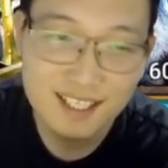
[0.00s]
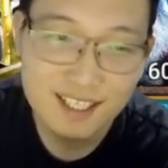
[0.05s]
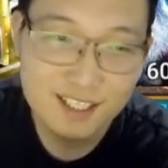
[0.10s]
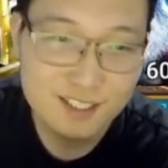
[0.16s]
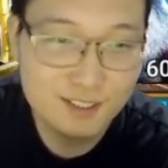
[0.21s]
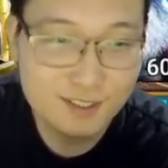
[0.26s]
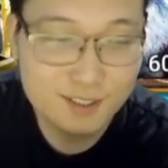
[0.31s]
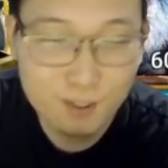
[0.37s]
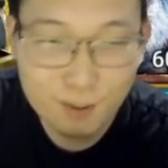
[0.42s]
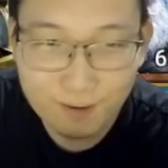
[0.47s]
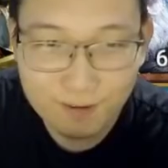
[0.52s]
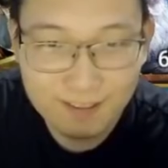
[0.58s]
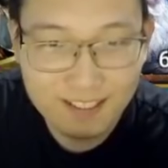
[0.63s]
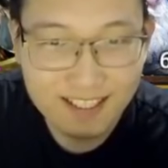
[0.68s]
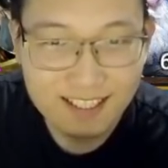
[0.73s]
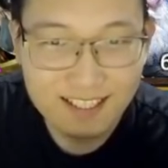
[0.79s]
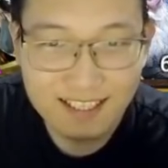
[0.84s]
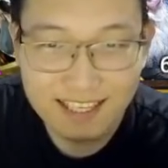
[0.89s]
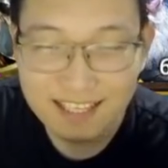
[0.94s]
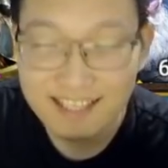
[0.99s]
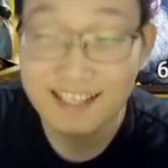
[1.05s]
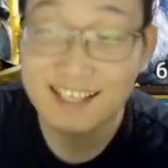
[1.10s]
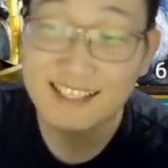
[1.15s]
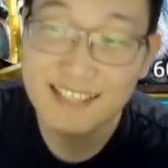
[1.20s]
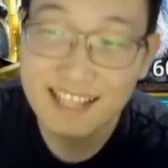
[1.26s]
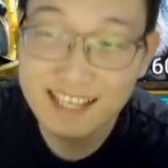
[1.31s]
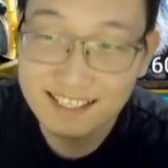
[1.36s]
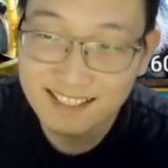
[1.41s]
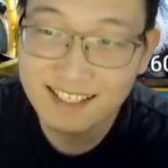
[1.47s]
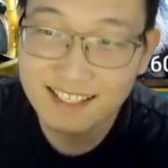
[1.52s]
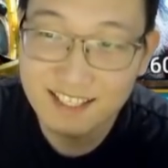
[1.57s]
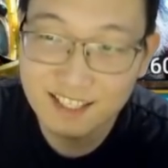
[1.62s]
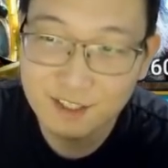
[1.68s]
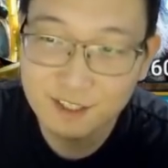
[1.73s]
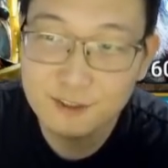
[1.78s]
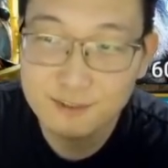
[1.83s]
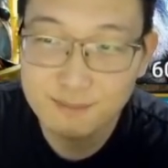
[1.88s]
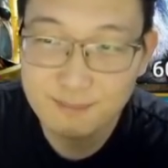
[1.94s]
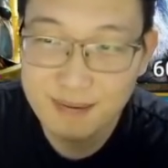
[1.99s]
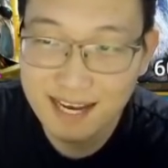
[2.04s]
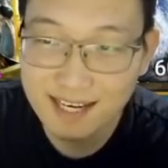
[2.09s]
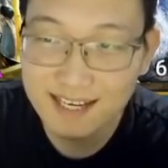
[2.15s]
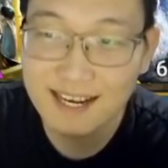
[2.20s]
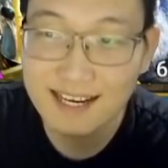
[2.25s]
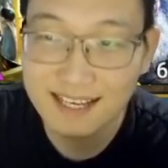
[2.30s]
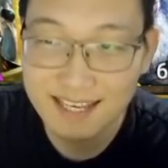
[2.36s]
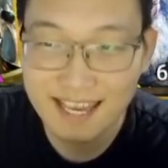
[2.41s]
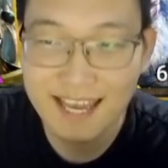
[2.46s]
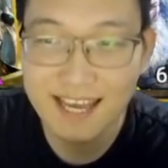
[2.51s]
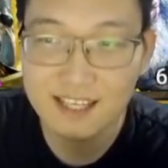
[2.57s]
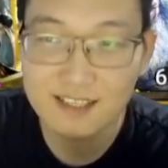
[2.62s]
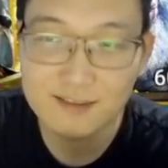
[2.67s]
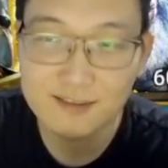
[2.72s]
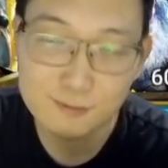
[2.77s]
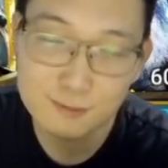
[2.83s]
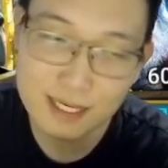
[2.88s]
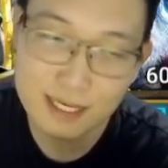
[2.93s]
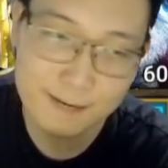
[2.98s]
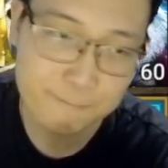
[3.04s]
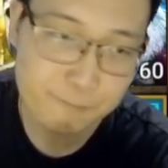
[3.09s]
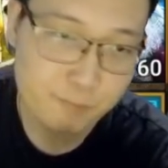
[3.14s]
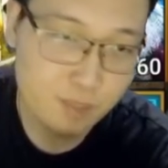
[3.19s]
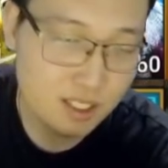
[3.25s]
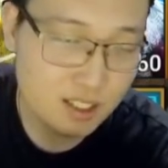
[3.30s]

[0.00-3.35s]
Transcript: So, and he, then he heals back again, right?